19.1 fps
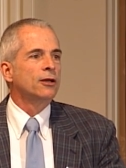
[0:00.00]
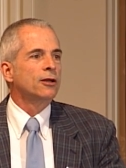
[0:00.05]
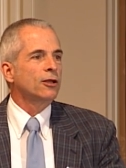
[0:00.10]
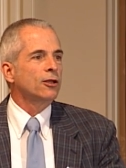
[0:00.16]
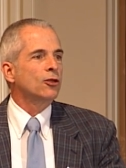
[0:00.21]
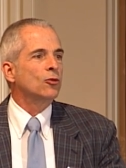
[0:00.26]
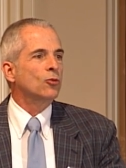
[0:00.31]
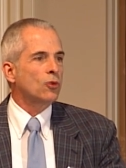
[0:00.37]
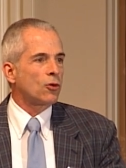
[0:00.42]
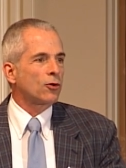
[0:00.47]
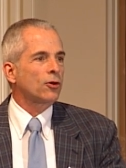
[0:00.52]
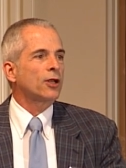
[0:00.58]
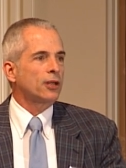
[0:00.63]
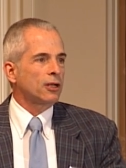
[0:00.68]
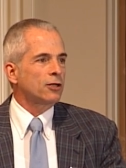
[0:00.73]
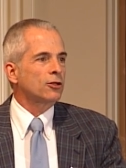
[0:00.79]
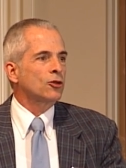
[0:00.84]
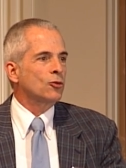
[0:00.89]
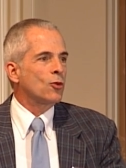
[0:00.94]
you
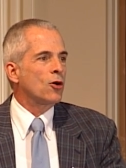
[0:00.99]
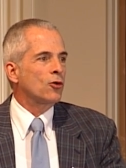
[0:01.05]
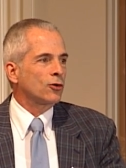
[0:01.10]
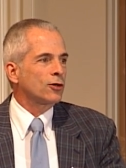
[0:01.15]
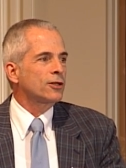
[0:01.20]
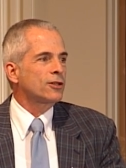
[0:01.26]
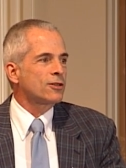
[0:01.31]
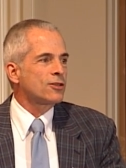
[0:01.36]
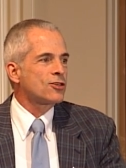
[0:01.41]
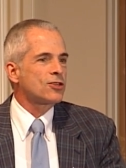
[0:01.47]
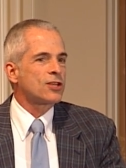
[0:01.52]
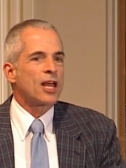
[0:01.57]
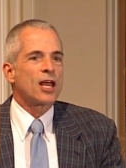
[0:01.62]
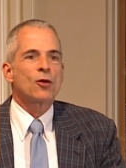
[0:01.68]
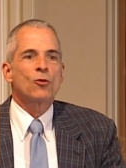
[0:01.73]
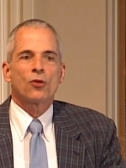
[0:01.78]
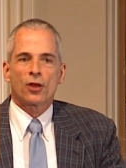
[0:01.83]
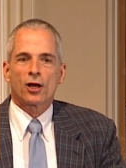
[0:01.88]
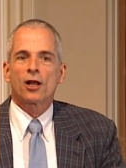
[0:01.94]
won't stay
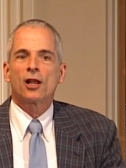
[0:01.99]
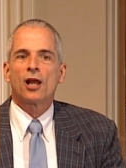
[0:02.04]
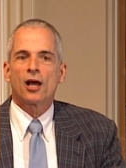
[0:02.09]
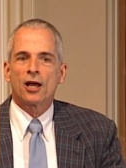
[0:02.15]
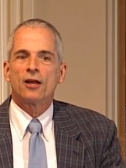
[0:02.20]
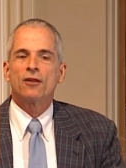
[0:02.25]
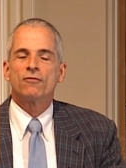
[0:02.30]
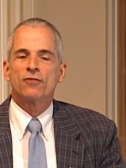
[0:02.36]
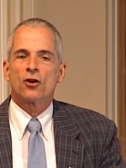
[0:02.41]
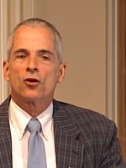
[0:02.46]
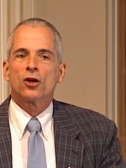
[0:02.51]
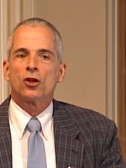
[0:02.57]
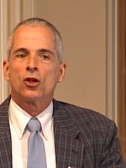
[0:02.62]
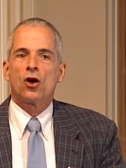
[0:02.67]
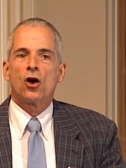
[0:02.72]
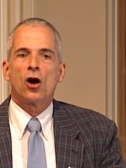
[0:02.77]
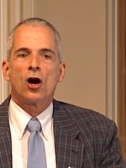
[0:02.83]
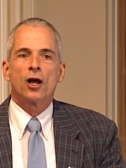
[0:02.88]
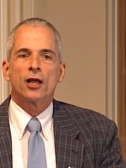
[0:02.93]
with a client very
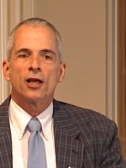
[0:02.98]
long